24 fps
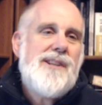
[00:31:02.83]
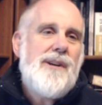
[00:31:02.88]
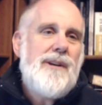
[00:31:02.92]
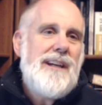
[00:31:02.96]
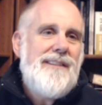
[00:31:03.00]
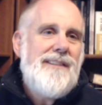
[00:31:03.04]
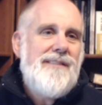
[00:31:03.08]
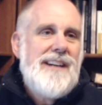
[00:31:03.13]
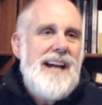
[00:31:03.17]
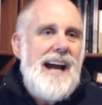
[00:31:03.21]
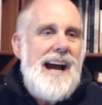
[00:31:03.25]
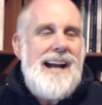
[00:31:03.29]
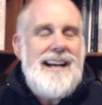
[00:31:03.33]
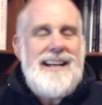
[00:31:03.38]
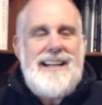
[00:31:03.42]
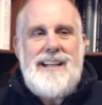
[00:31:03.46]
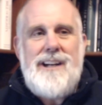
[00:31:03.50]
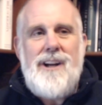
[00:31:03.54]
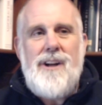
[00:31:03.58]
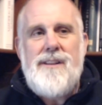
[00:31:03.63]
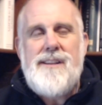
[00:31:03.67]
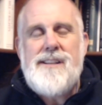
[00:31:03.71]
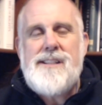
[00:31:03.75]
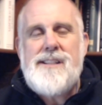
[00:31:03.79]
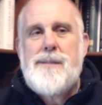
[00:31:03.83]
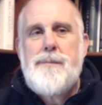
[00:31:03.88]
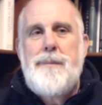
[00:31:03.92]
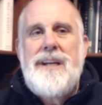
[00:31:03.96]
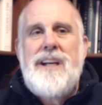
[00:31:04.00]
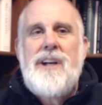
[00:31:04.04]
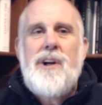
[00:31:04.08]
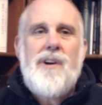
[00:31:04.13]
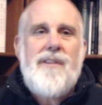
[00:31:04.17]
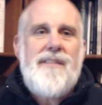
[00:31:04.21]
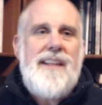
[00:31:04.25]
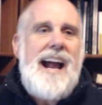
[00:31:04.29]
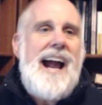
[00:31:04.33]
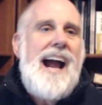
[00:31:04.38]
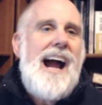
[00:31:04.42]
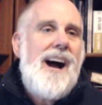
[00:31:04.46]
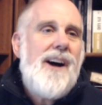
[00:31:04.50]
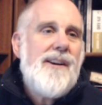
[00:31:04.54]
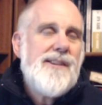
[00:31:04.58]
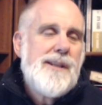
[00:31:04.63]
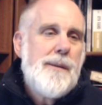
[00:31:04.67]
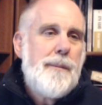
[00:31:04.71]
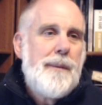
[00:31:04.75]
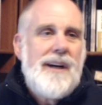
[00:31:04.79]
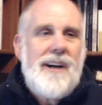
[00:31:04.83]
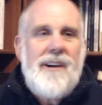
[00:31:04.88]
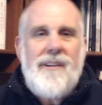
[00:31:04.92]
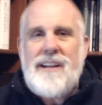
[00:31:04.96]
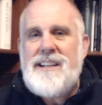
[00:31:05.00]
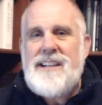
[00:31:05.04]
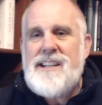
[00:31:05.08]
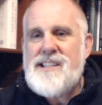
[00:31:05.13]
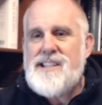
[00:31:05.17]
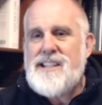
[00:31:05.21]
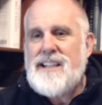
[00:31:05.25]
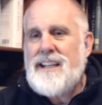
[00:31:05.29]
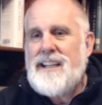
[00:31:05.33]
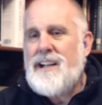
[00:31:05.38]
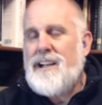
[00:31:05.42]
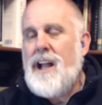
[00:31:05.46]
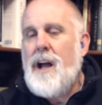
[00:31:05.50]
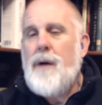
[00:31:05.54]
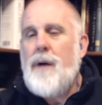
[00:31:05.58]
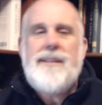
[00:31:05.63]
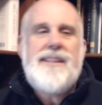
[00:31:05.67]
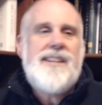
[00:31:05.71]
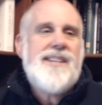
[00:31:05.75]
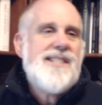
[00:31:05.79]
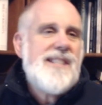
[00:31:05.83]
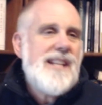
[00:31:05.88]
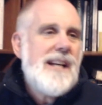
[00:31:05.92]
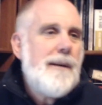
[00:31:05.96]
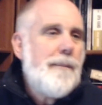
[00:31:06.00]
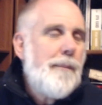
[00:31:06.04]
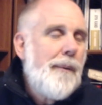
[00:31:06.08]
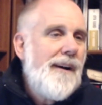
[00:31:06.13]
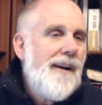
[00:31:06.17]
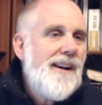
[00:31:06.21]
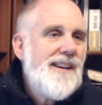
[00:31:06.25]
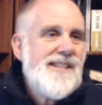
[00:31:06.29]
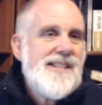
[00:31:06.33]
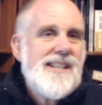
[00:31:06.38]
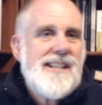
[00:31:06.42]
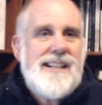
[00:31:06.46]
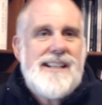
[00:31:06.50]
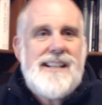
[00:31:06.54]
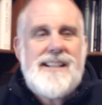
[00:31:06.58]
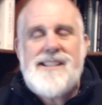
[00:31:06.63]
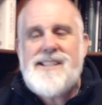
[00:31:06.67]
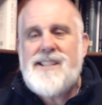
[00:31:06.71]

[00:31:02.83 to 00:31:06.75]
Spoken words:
So you've got, the Speaker of the House apparently doesn't get along with the Senate President.